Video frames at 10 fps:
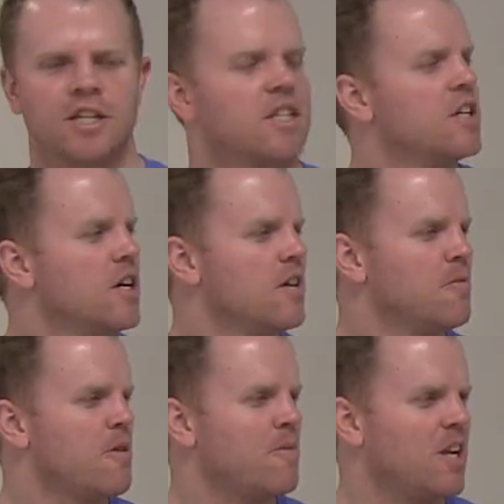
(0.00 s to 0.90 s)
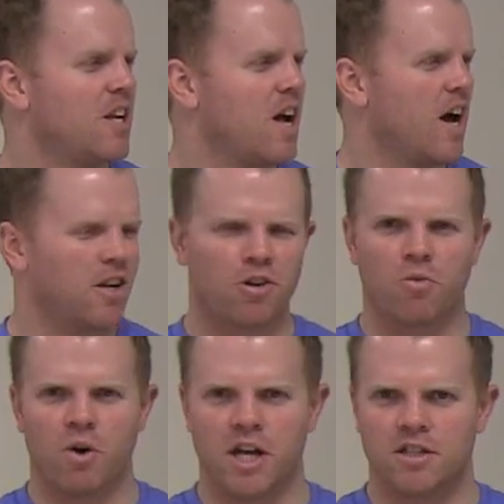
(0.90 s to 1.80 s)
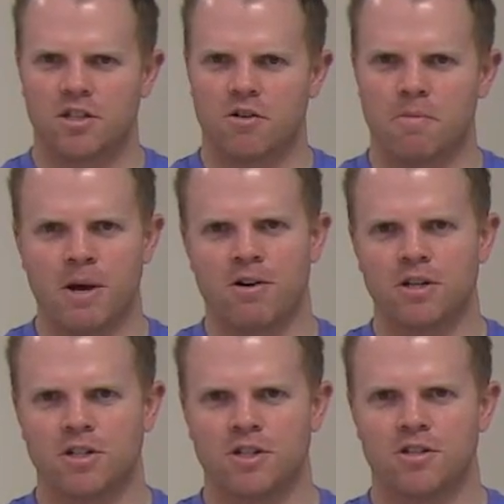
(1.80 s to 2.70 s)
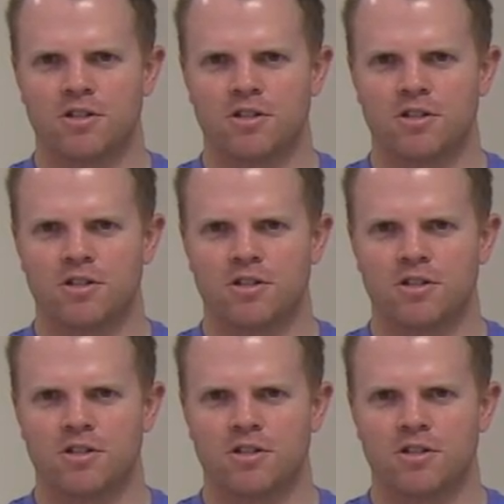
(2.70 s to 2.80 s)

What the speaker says: It's maybe not quite so apparent,